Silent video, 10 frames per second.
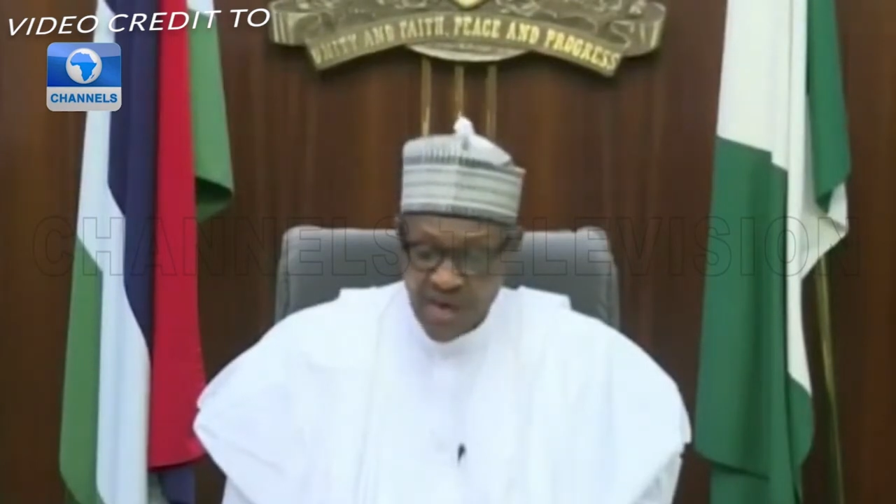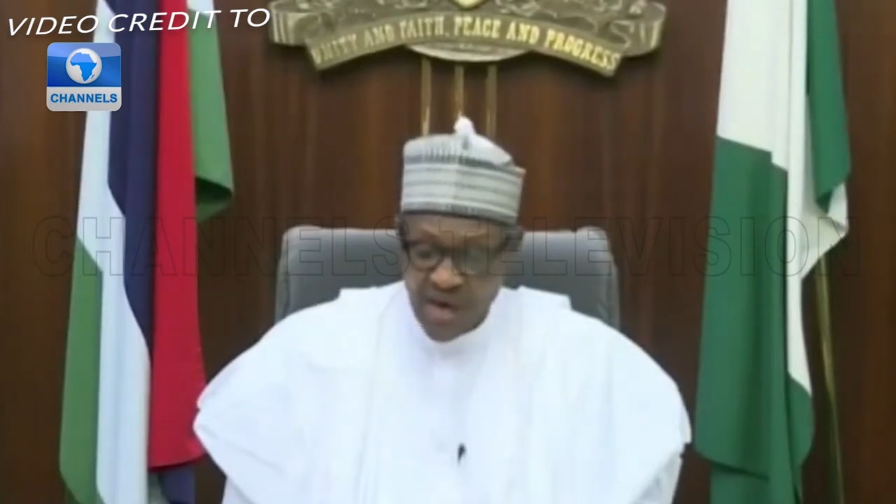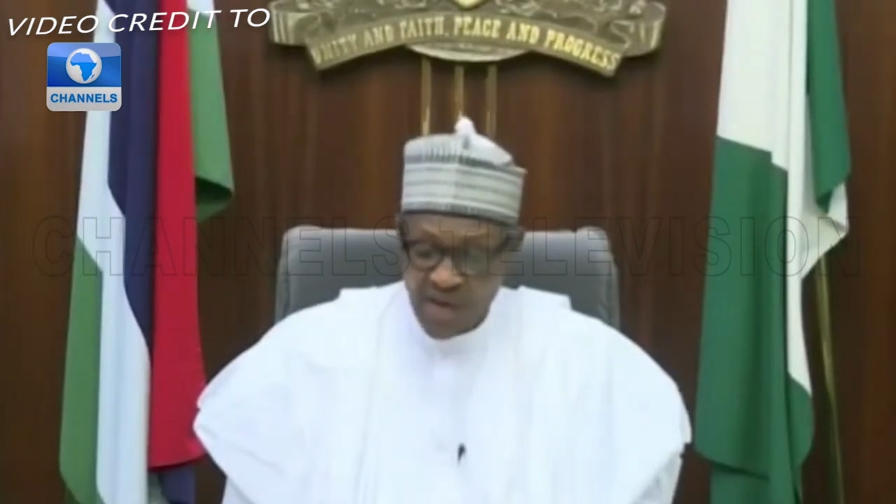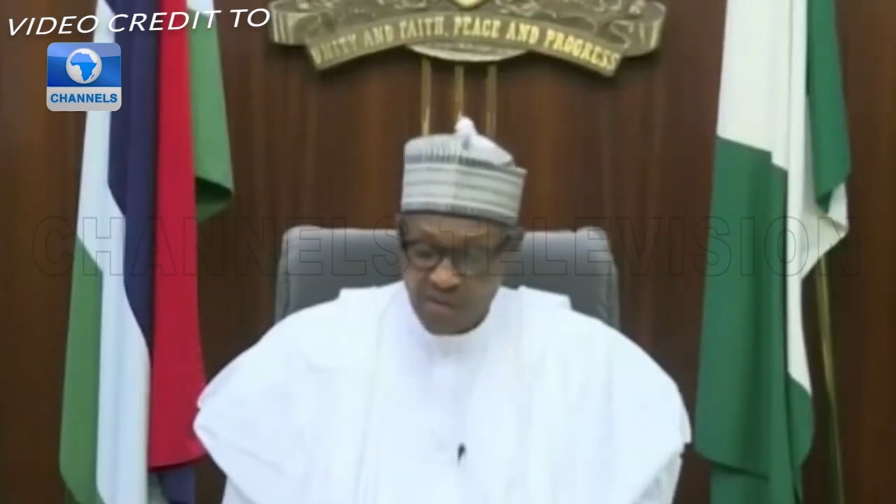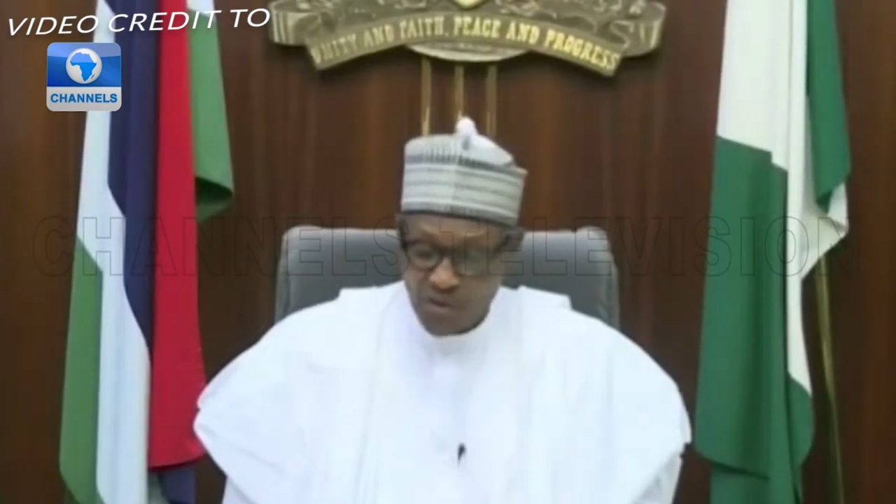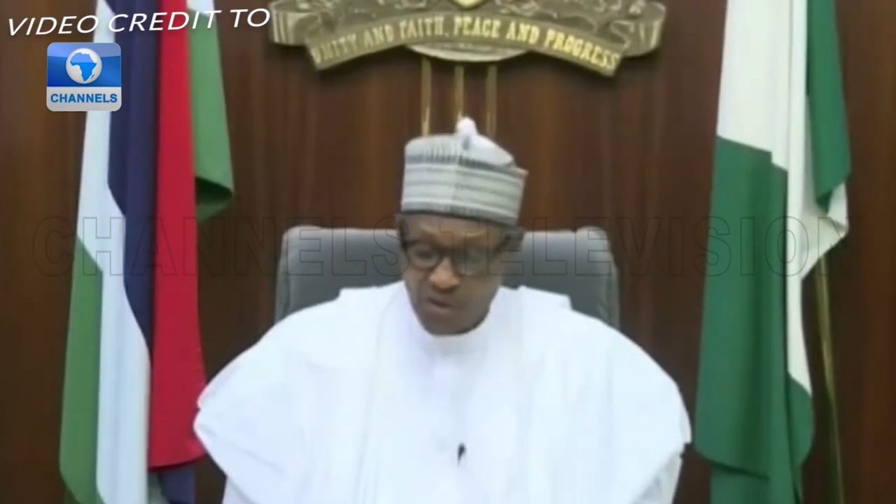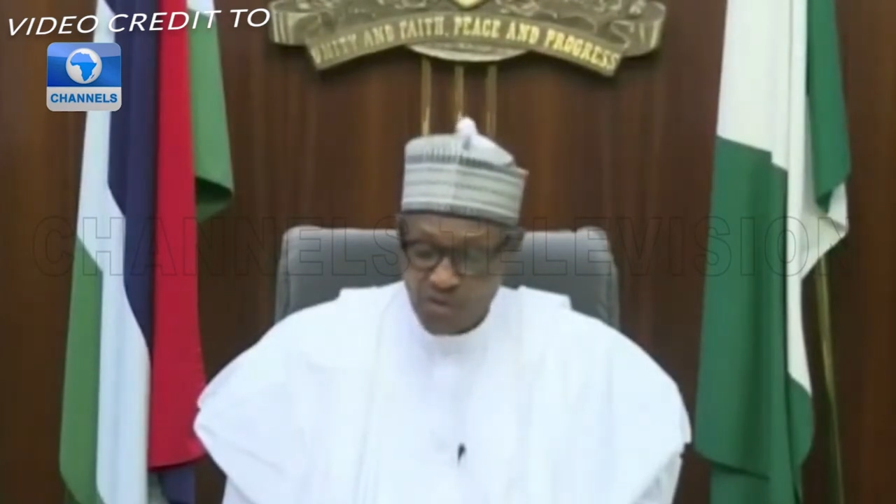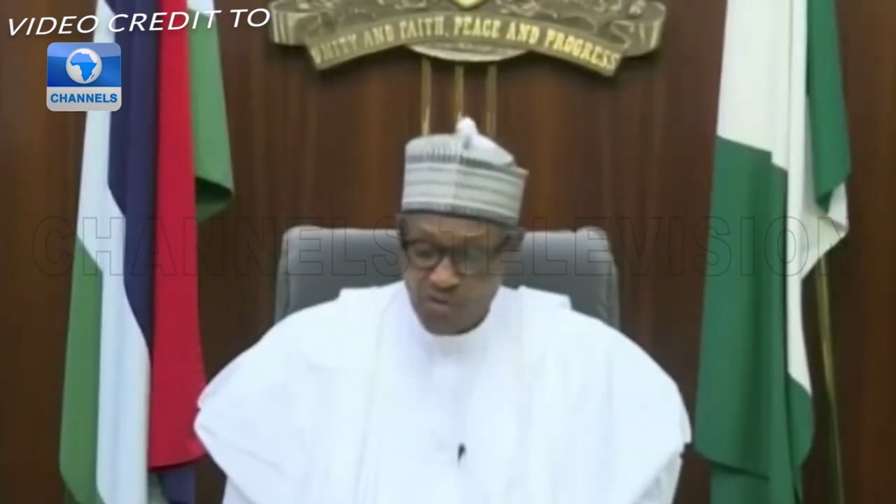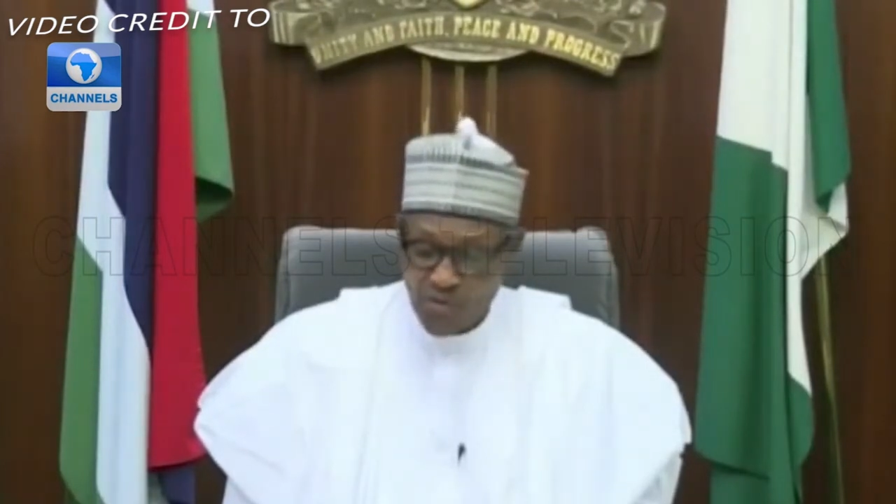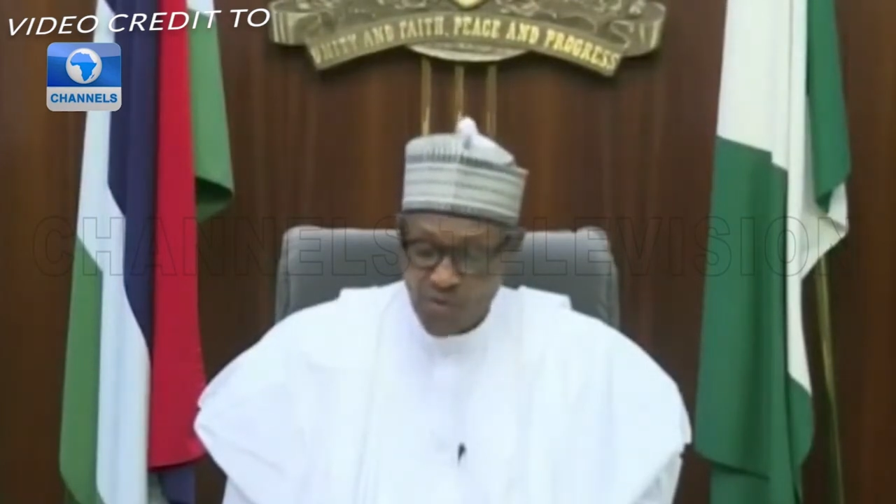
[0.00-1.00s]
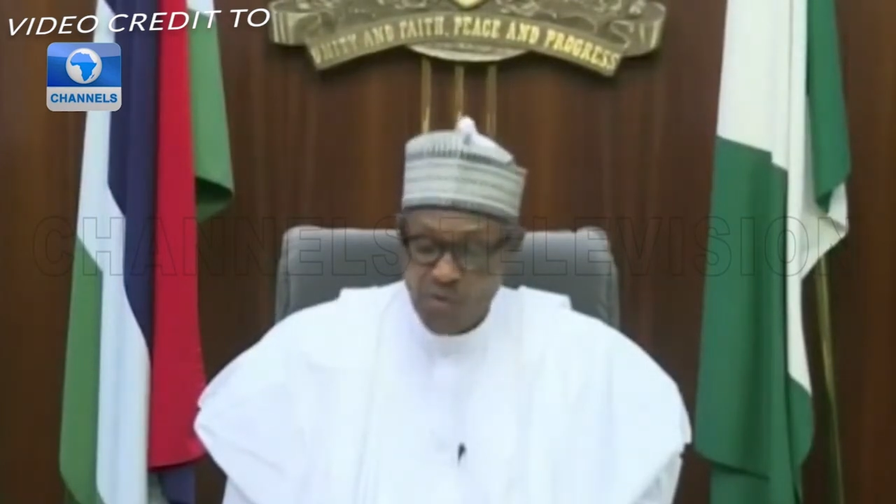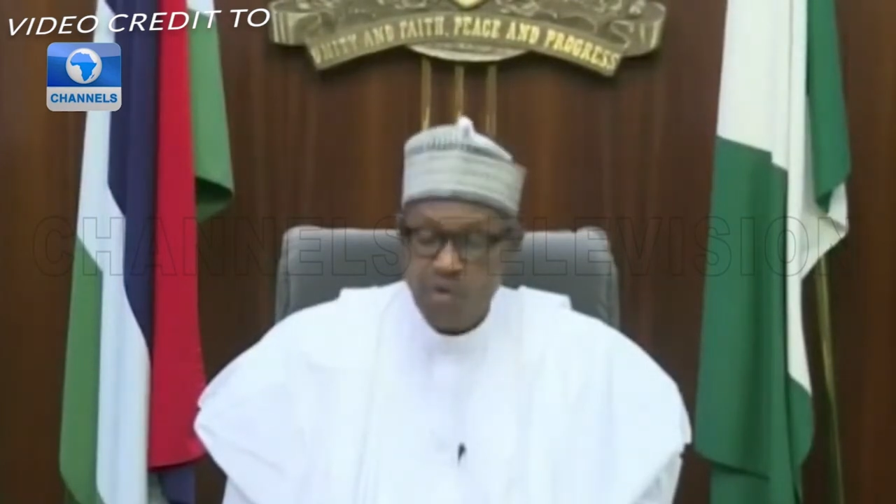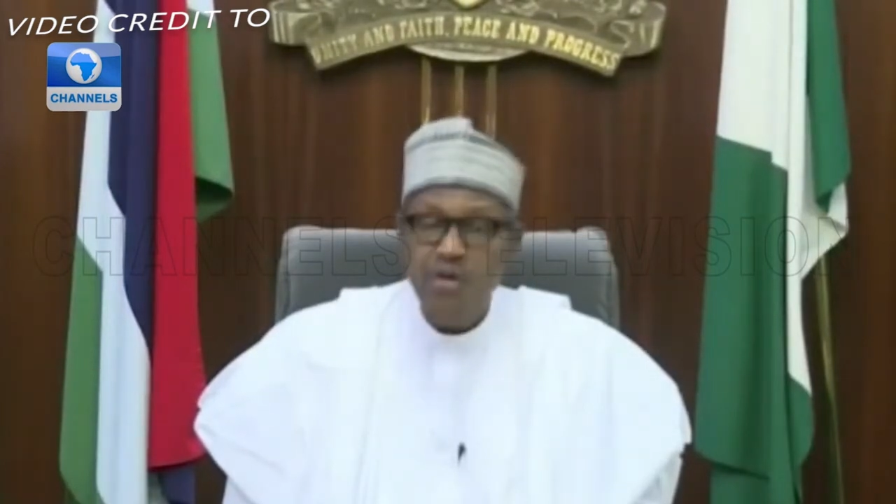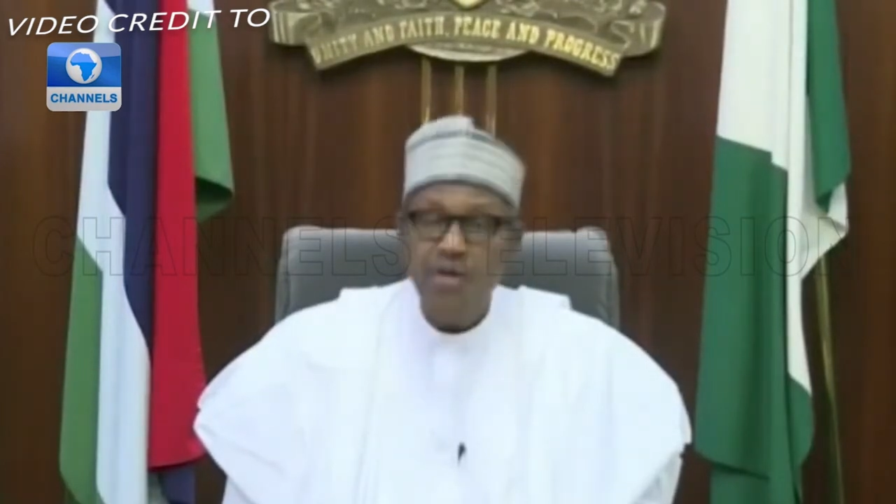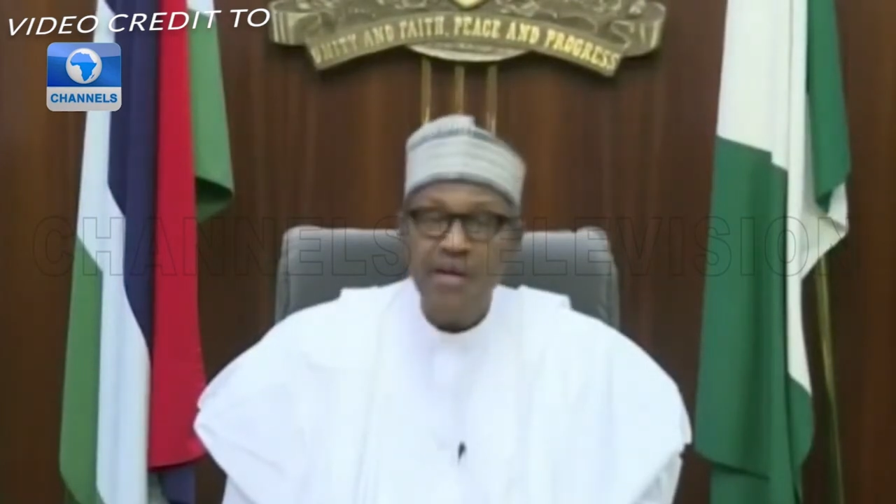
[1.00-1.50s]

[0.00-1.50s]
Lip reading: are uncalled for